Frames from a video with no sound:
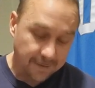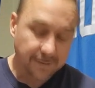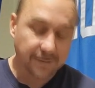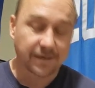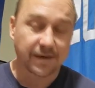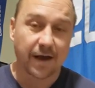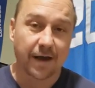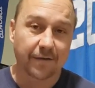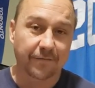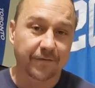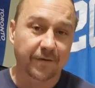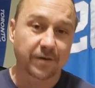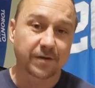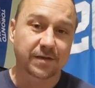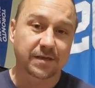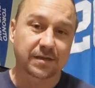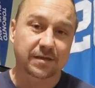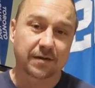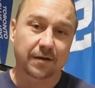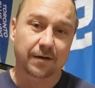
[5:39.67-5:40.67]

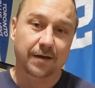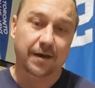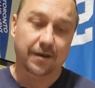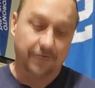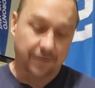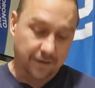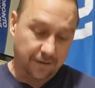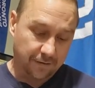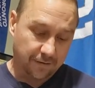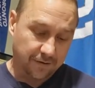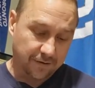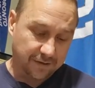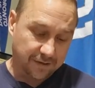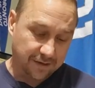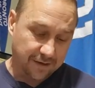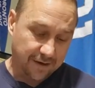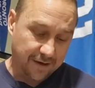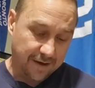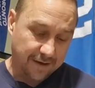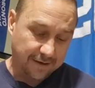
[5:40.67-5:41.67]
Stafford's still out, it looks
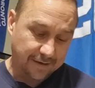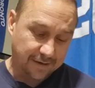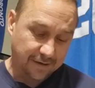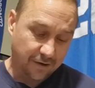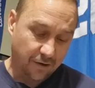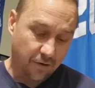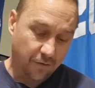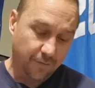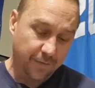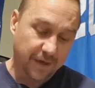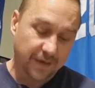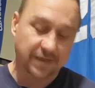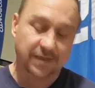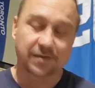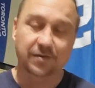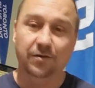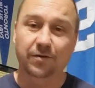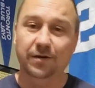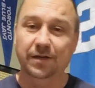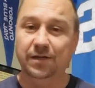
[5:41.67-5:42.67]
like. So
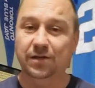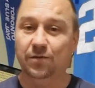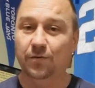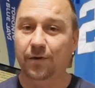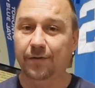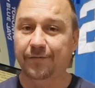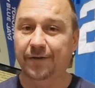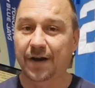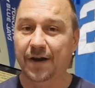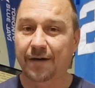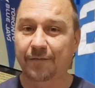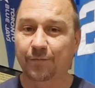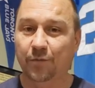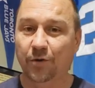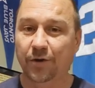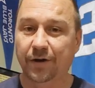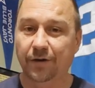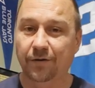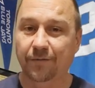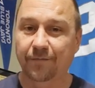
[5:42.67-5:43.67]
Minnesota,
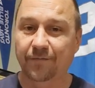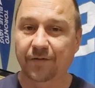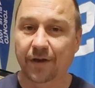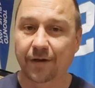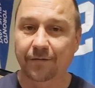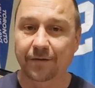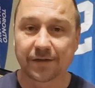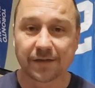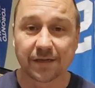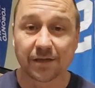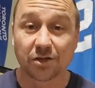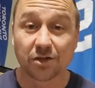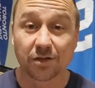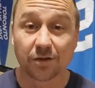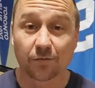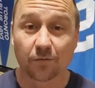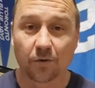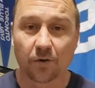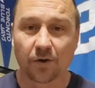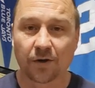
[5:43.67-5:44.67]
12.5-point home favorites. They
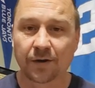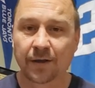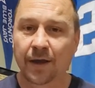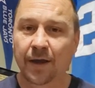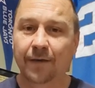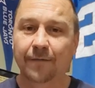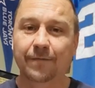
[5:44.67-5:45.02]
should roll.